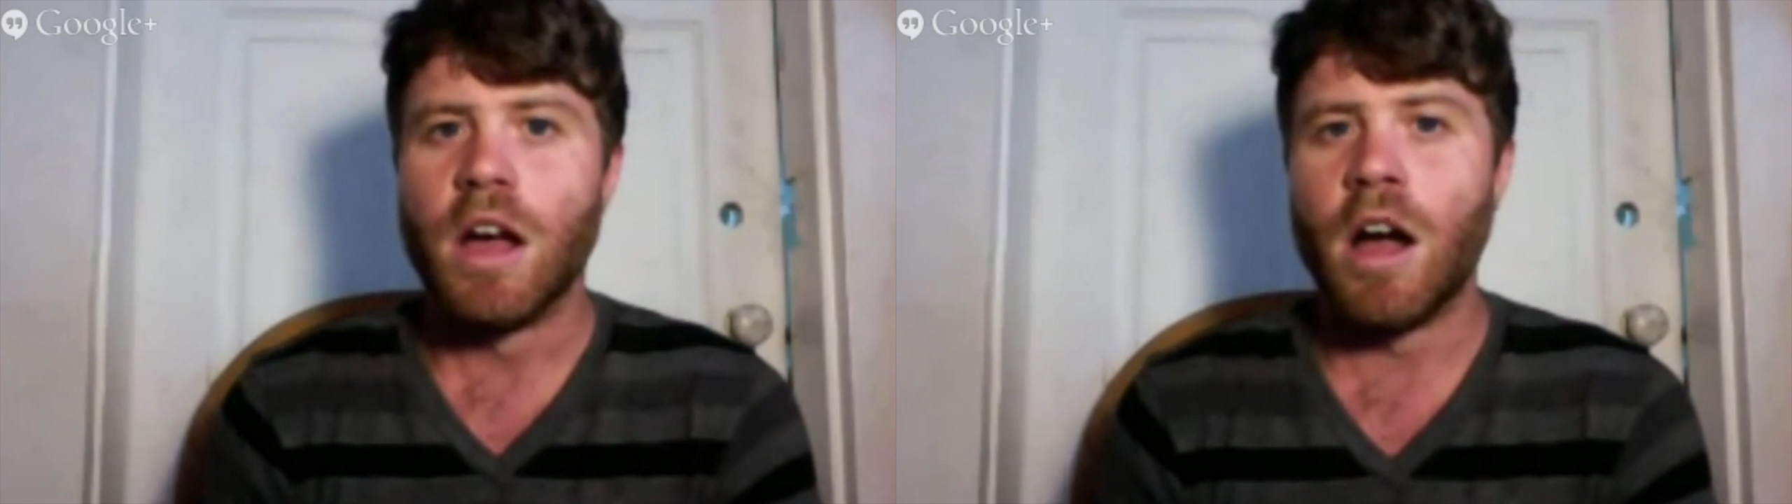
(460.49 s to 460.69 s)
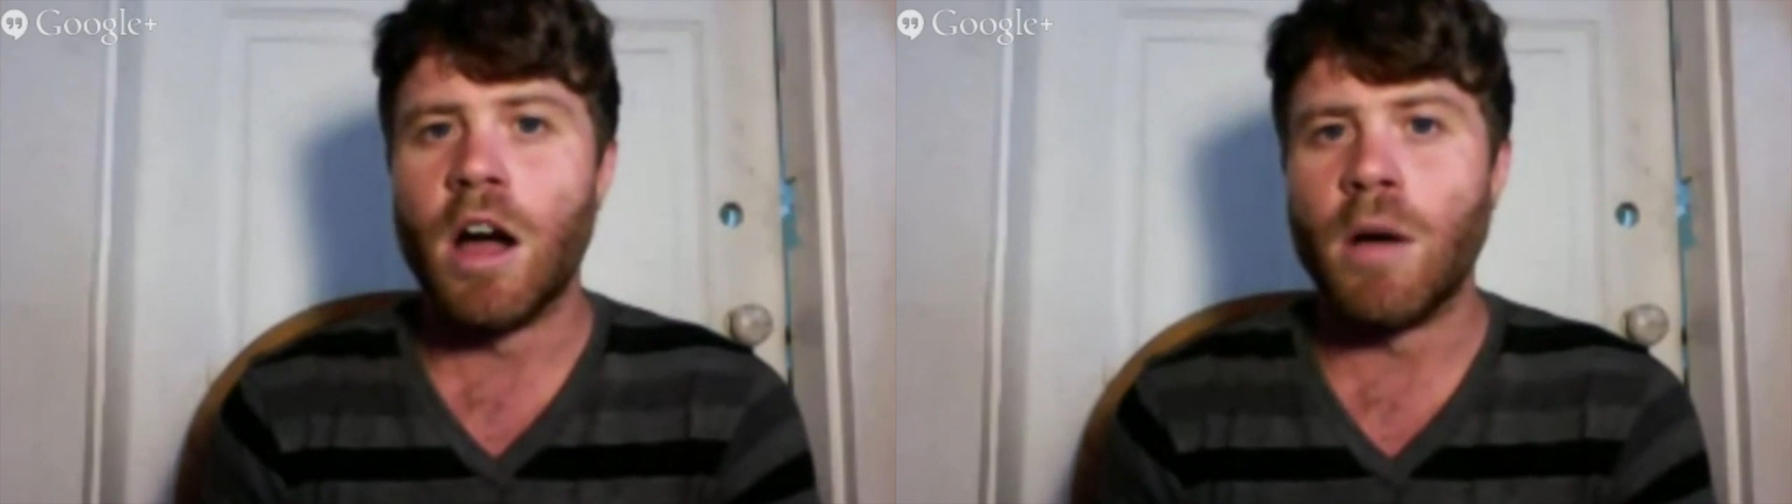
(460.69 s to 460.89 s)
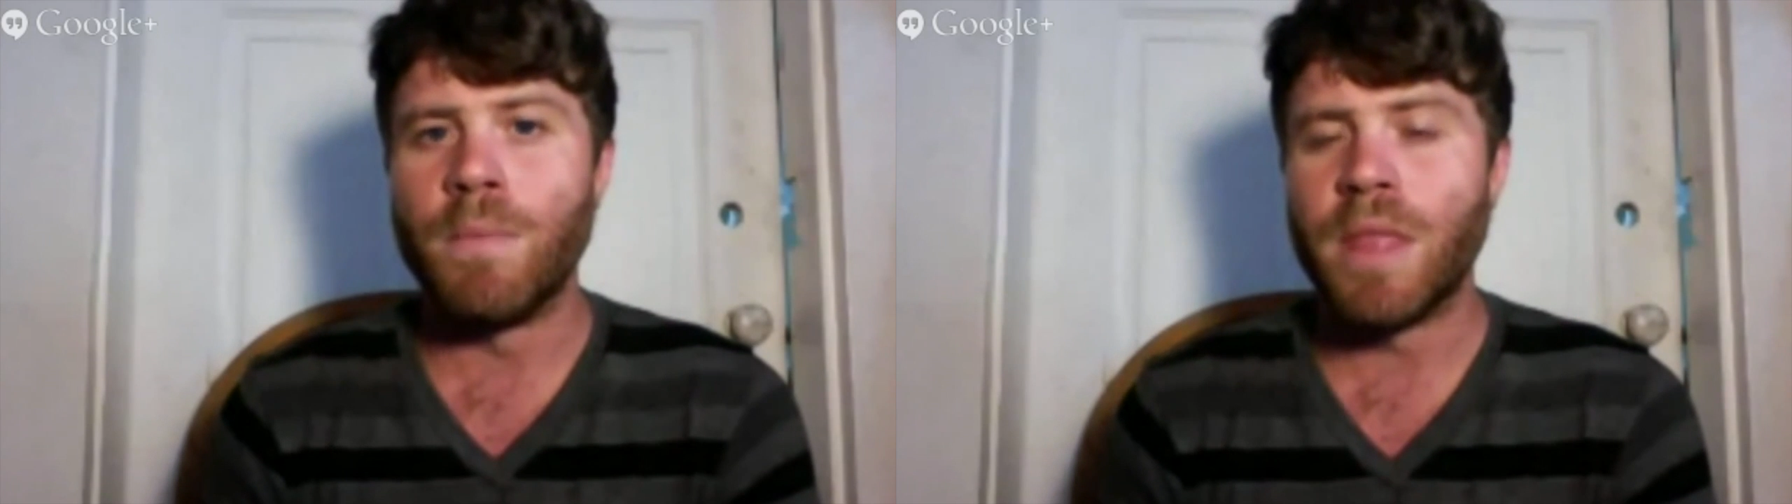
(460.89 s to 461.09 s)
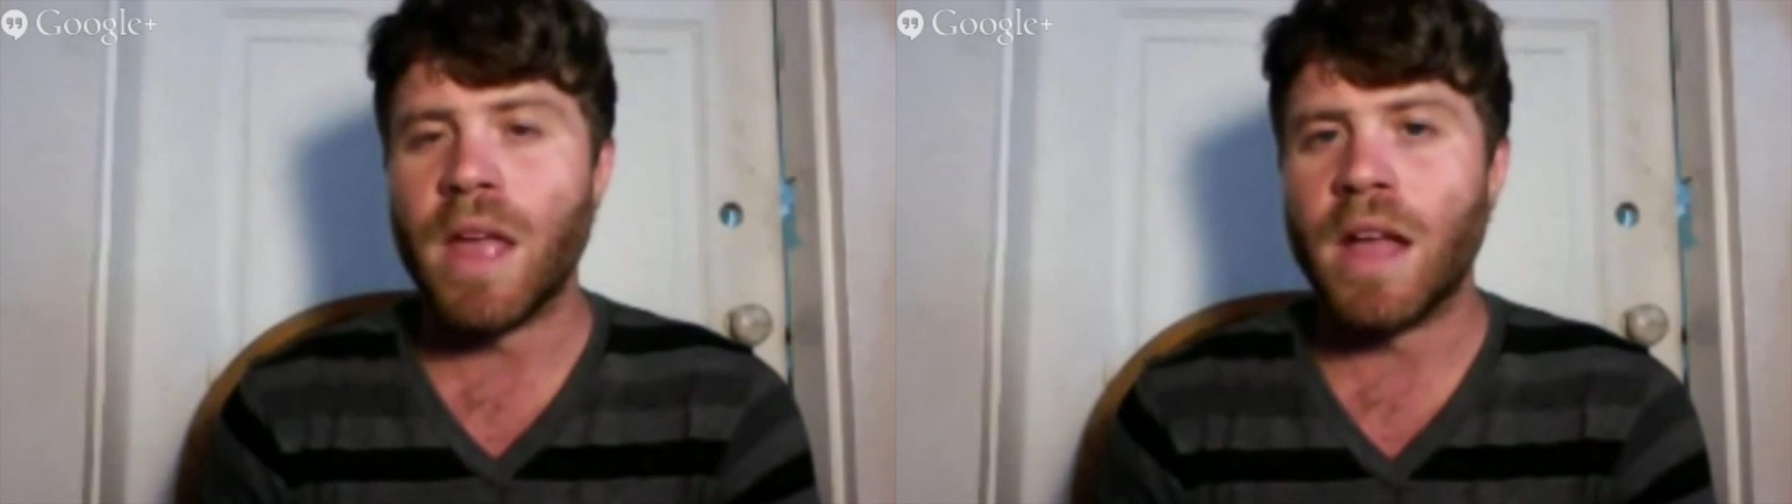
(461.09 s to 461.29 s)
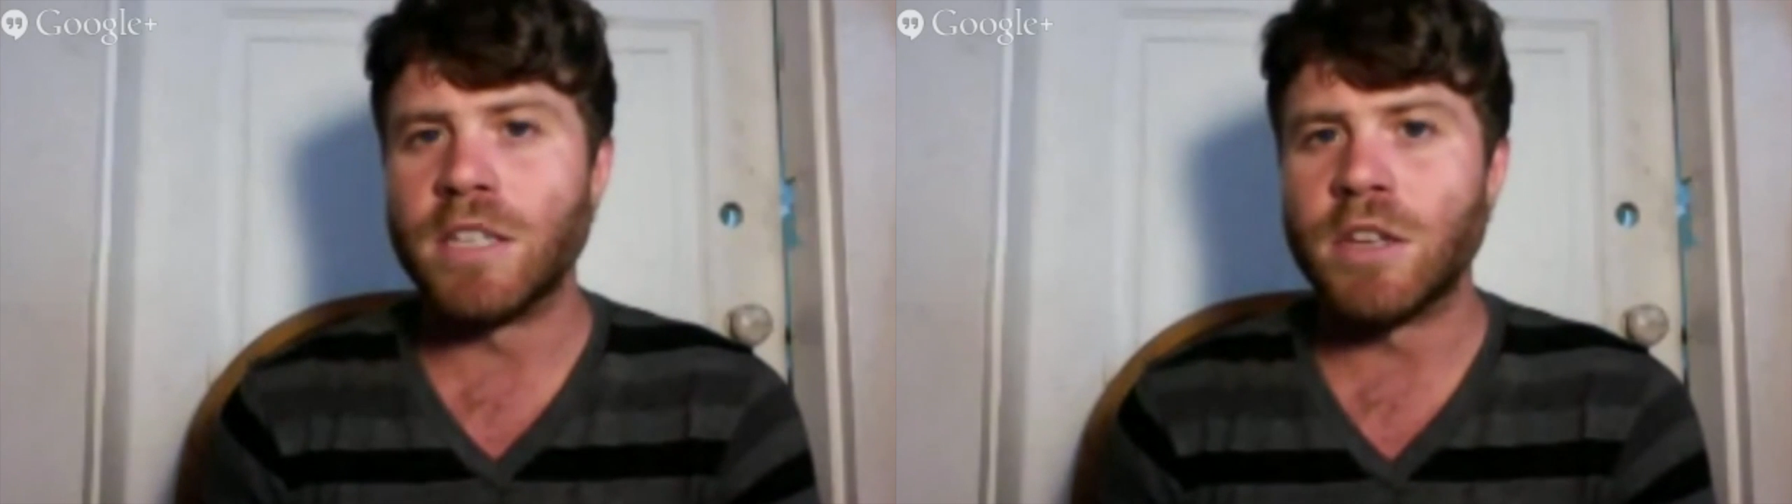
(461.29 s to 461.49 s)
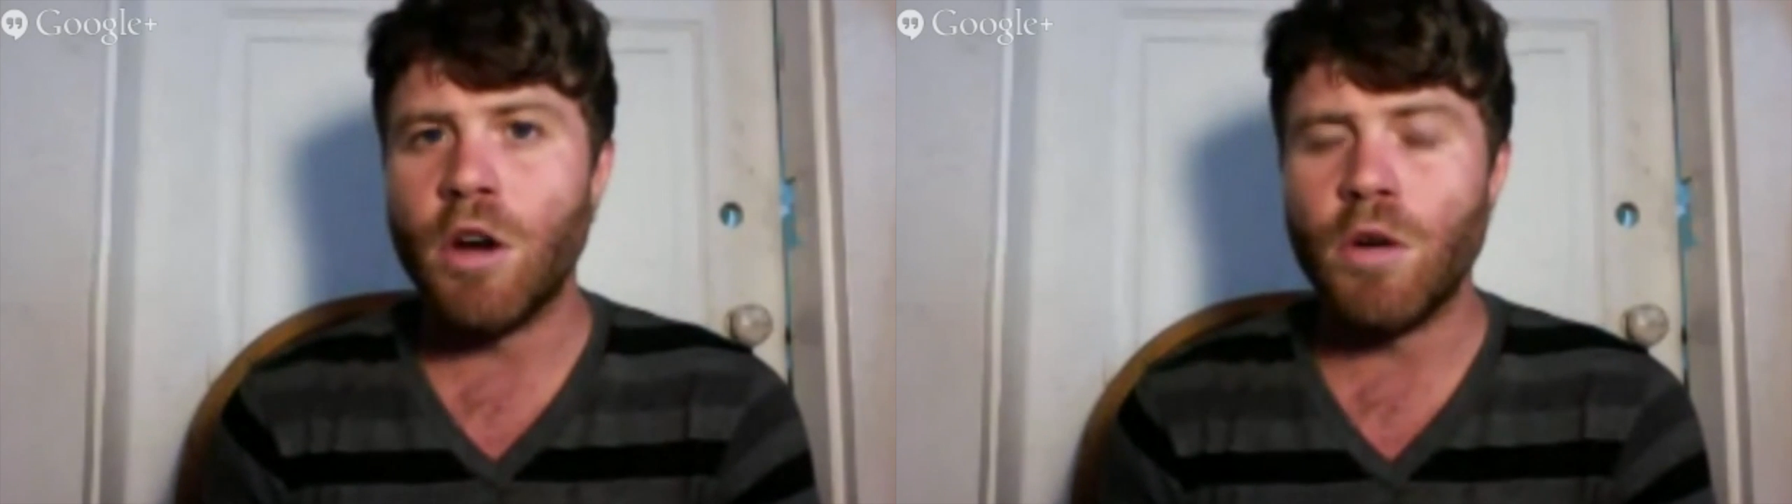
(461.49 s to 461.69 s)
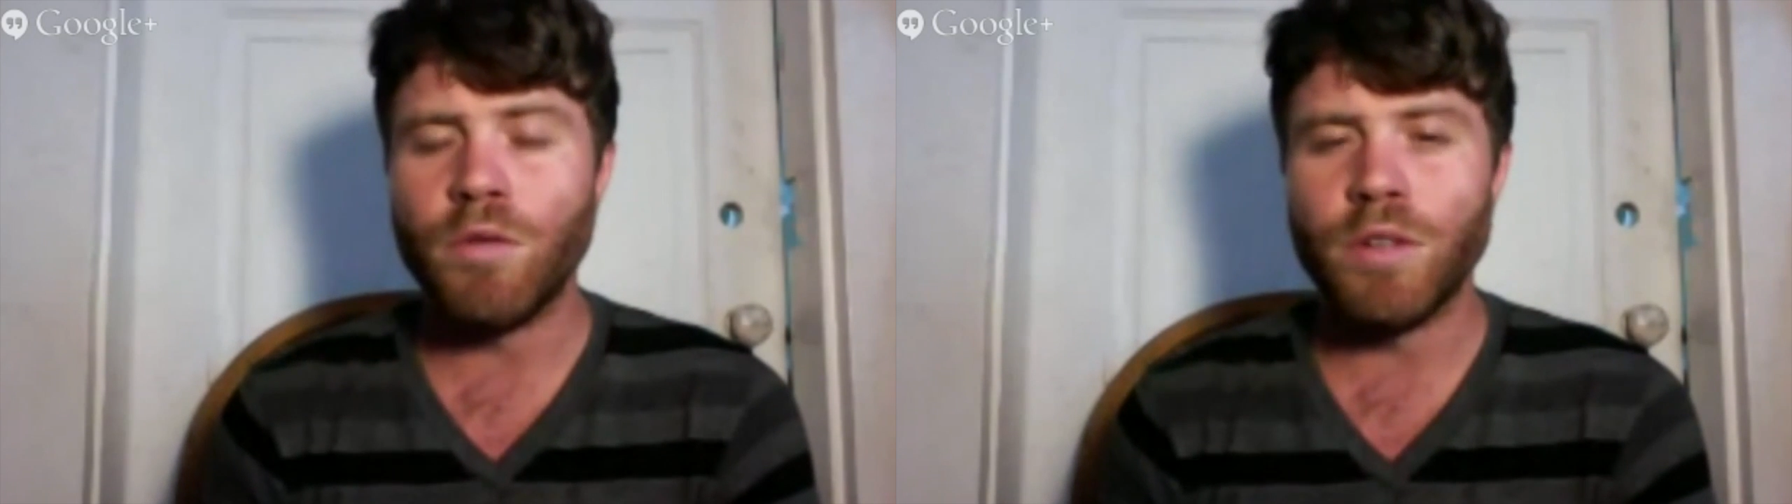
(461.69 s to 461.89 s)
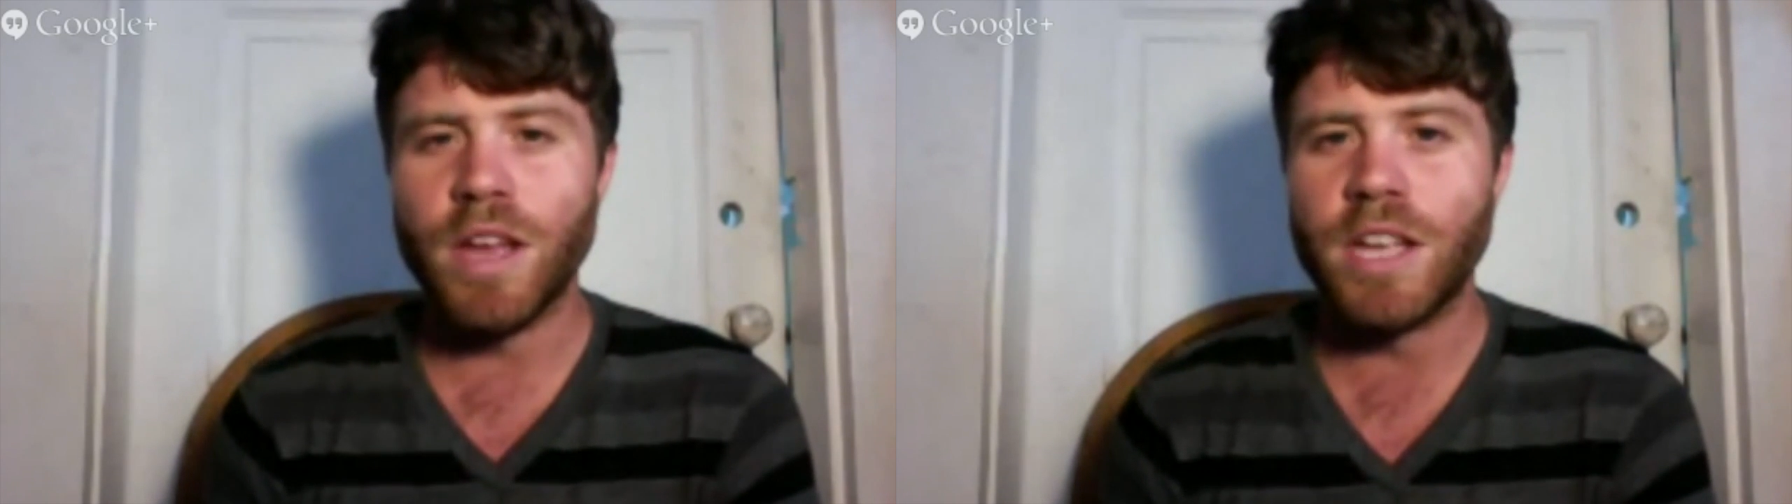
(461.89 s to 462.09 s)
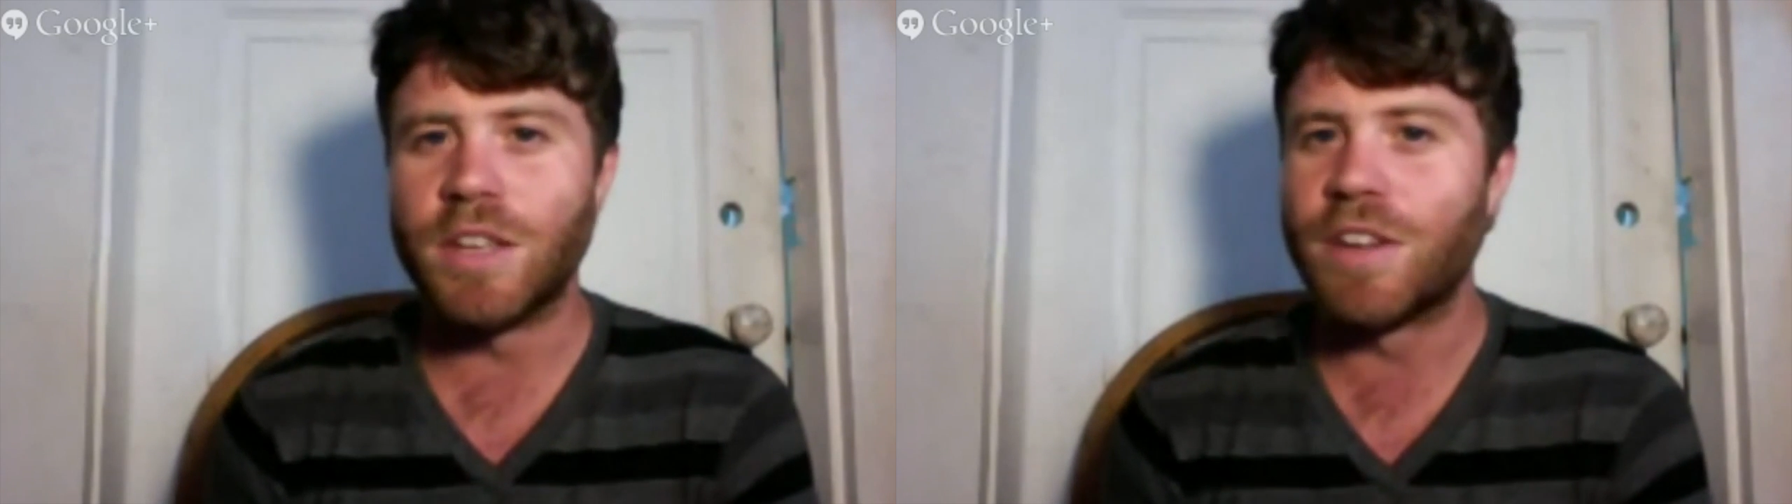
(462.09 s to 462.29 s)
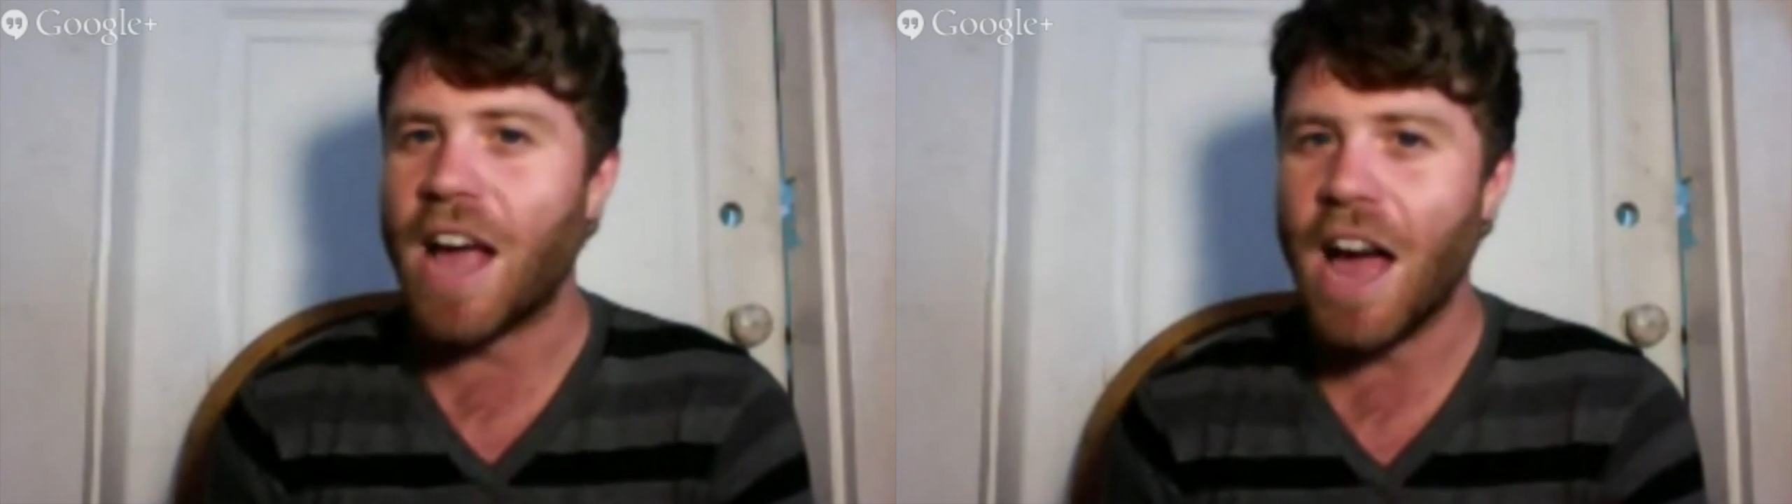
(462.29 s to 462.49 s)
And so it's